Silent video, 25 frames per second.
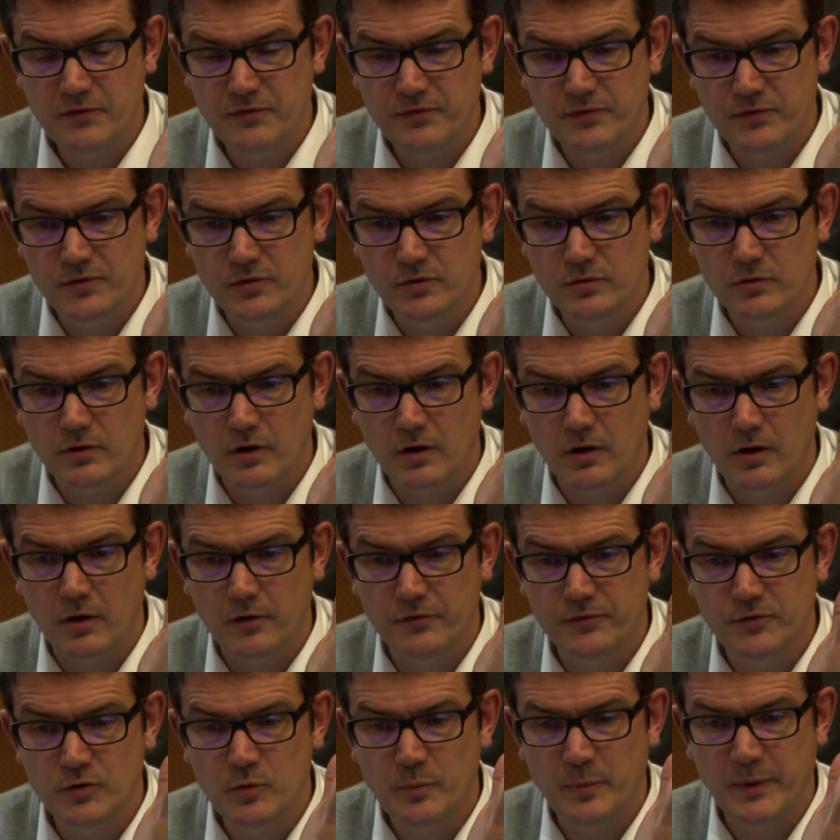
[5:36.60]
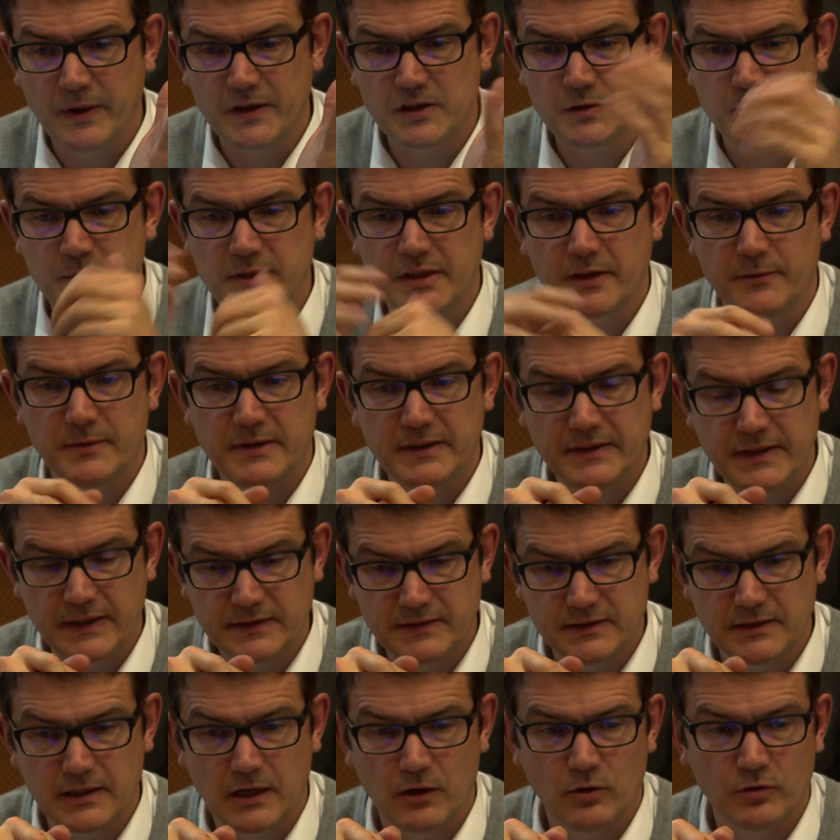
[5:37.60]
few PHPs have been
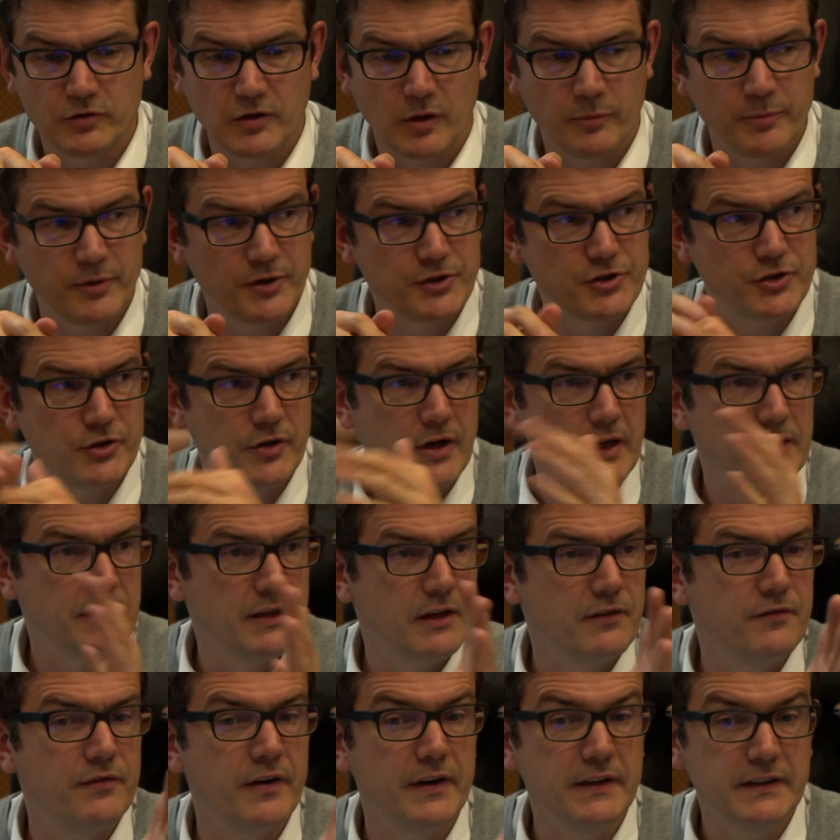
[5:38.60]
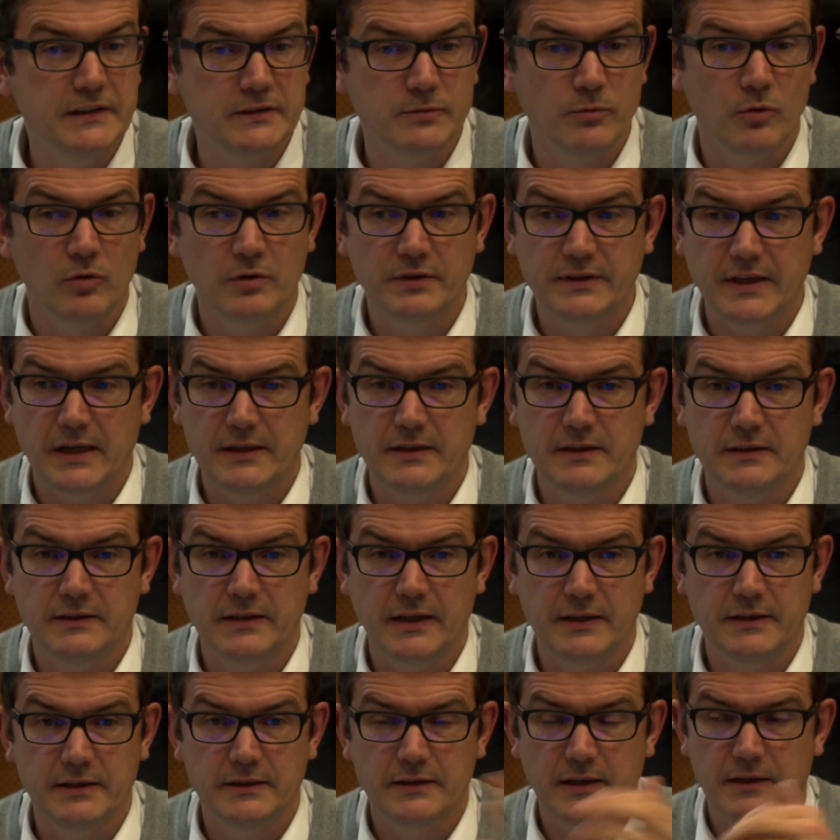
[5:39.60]
tested at low temperature, and they're very small, tiny
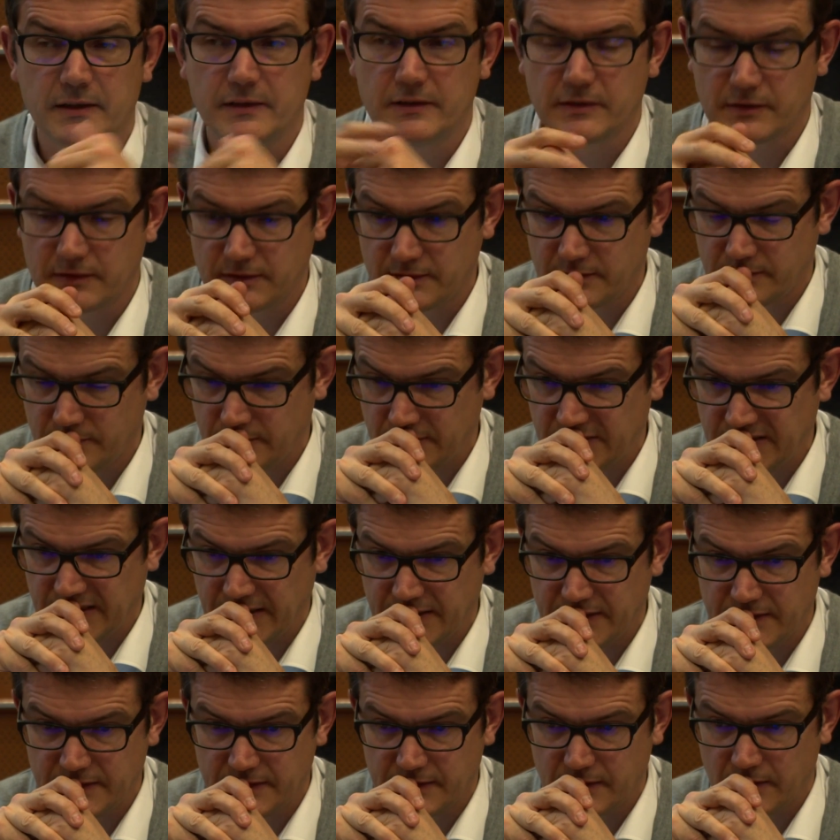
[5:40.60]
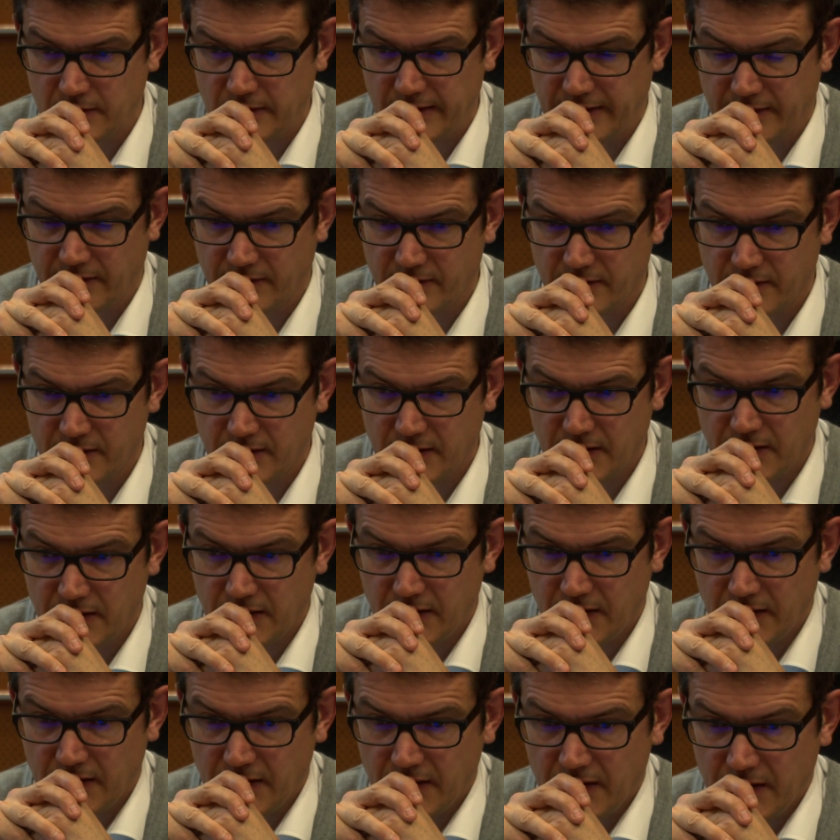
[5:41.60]
length.
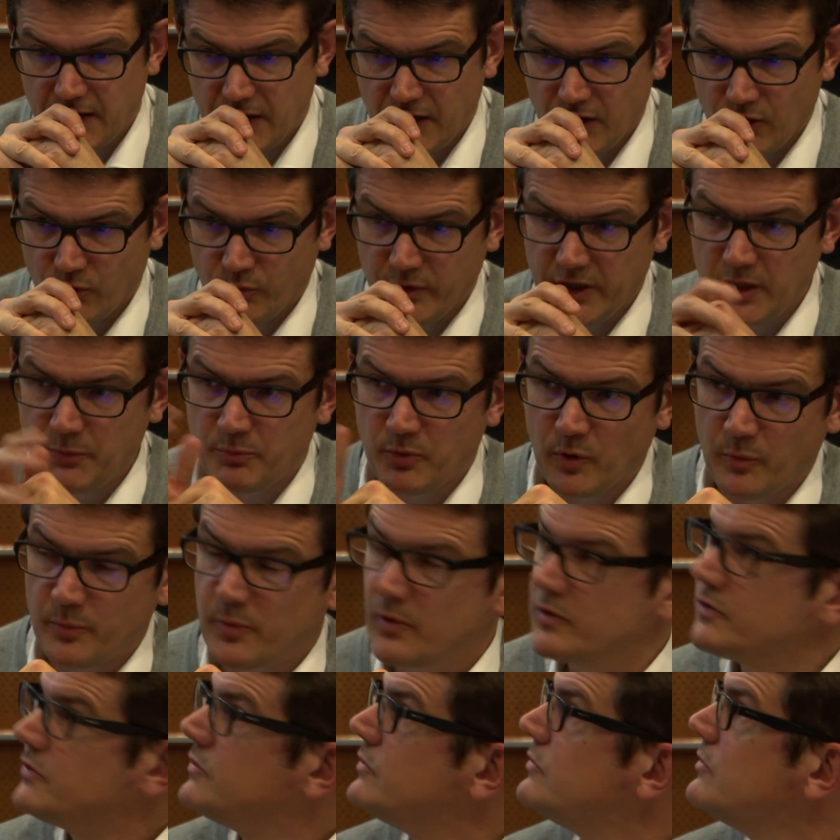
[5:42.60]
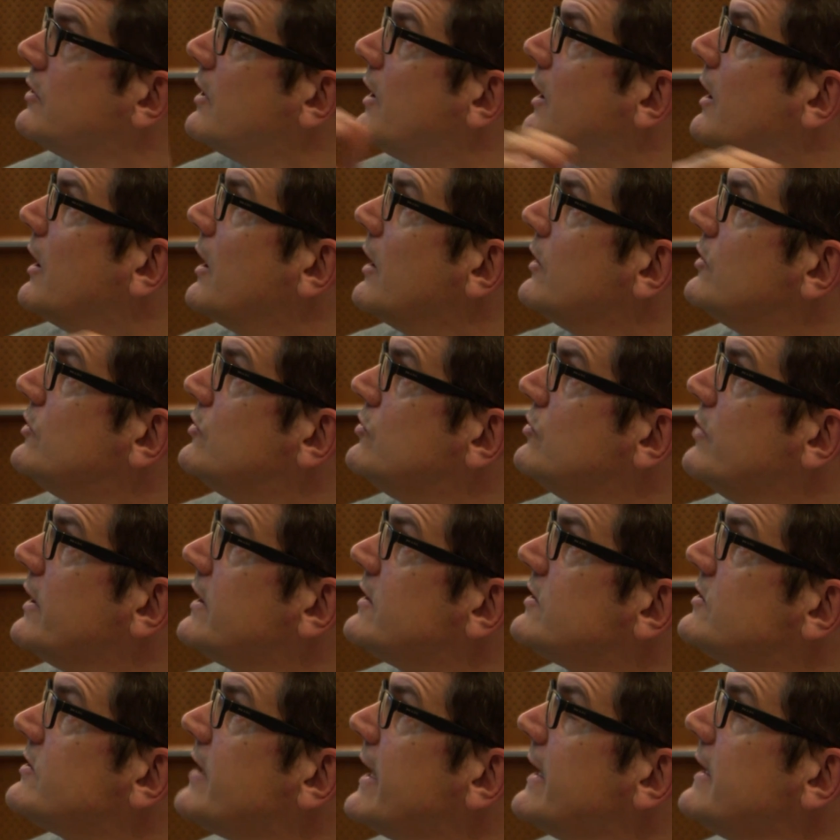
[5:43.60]
We propose to
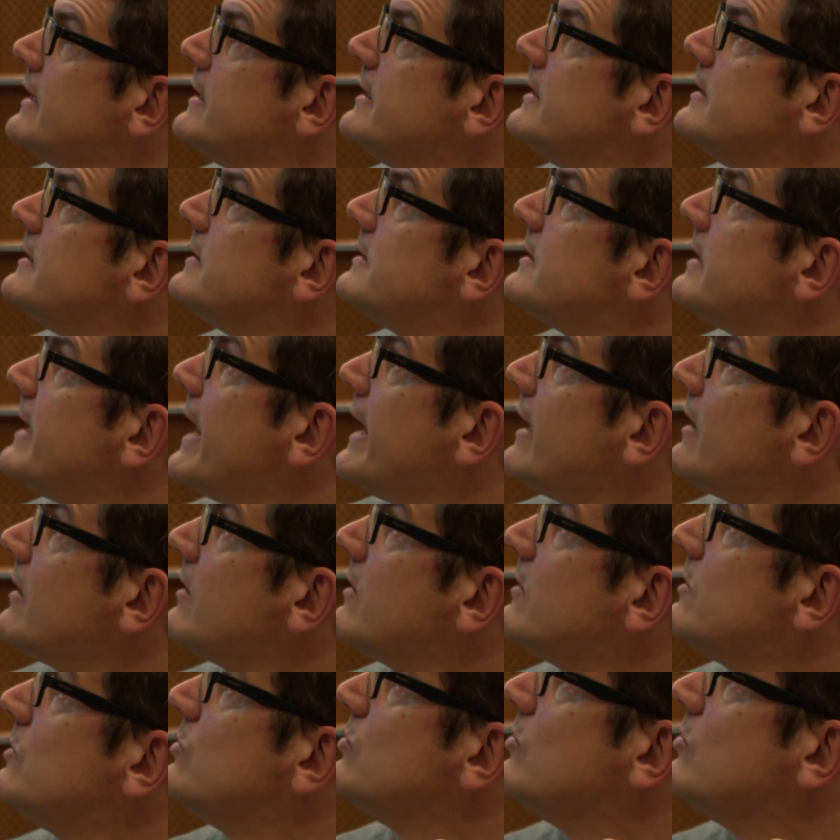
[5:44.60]
extend this length